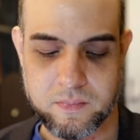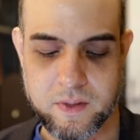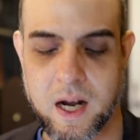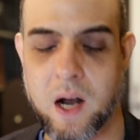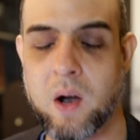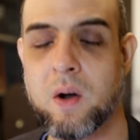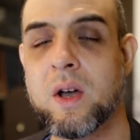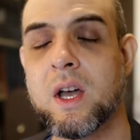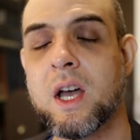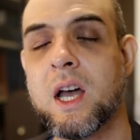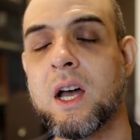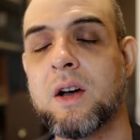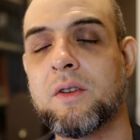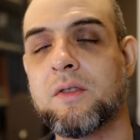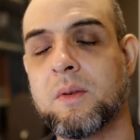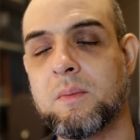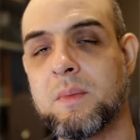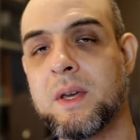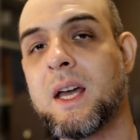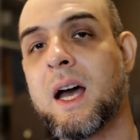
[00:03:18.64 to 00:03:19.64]
Now,
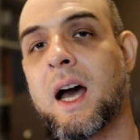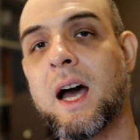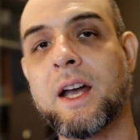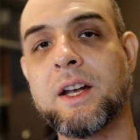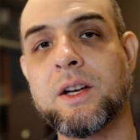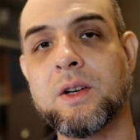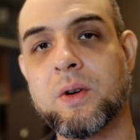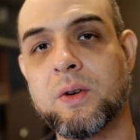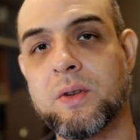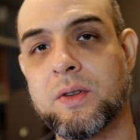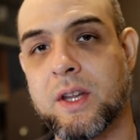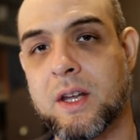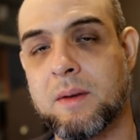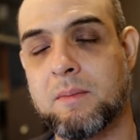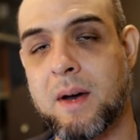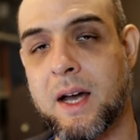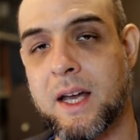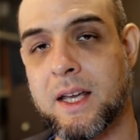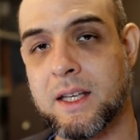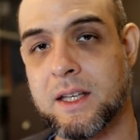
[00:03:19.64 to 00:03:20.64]
for me, I know that
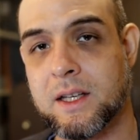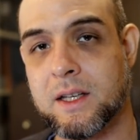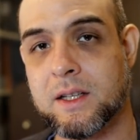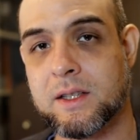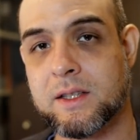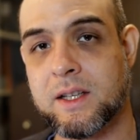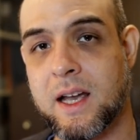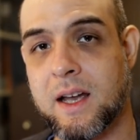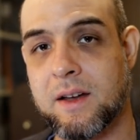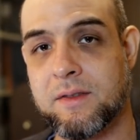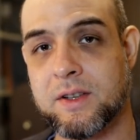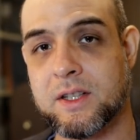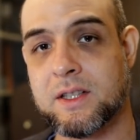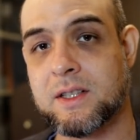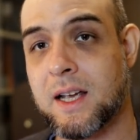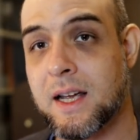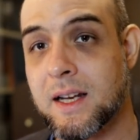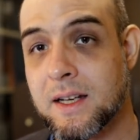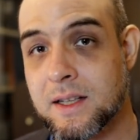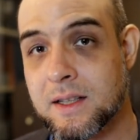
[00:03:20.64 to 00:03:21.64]
my ears have a
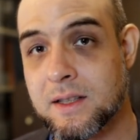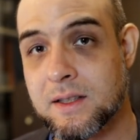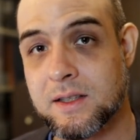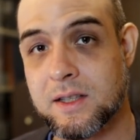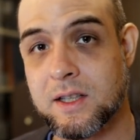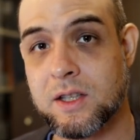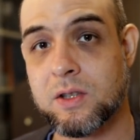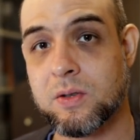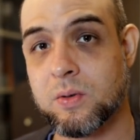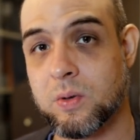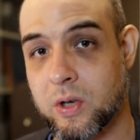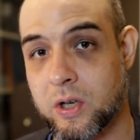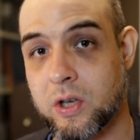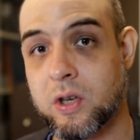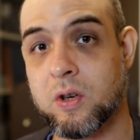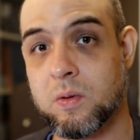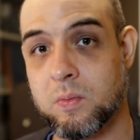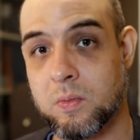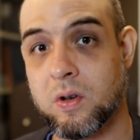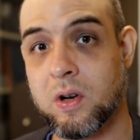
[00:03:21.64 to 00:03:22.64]
tendency to
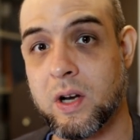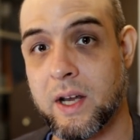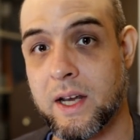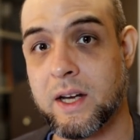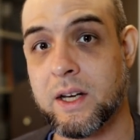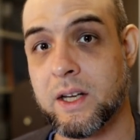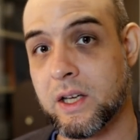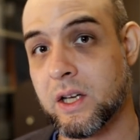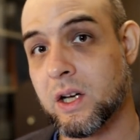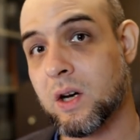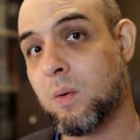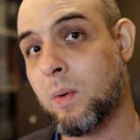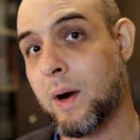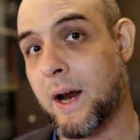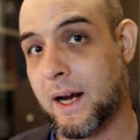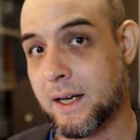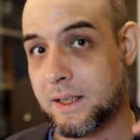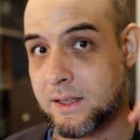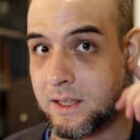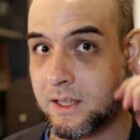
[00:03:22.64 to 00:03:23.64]
accumulate
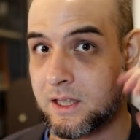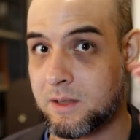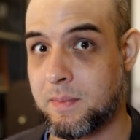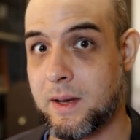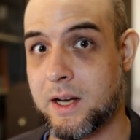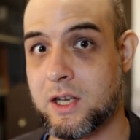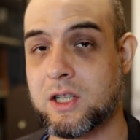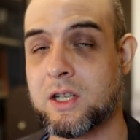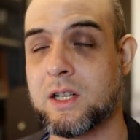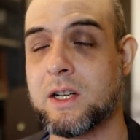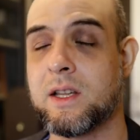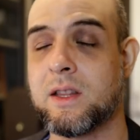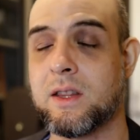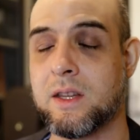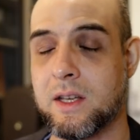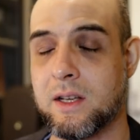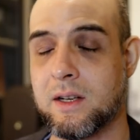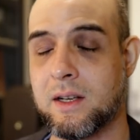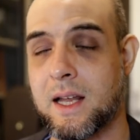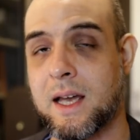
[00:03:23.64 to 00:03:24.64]
earwax, especially
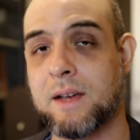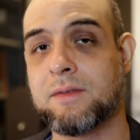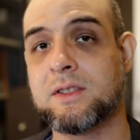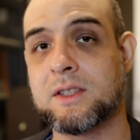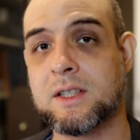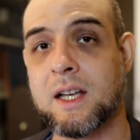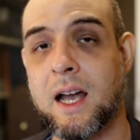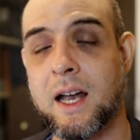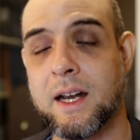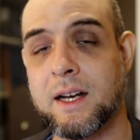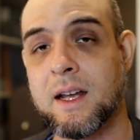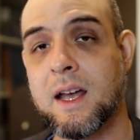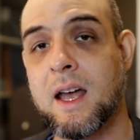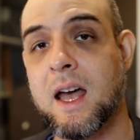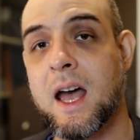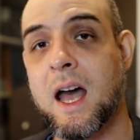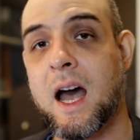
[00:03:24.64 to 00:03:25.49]
the left side.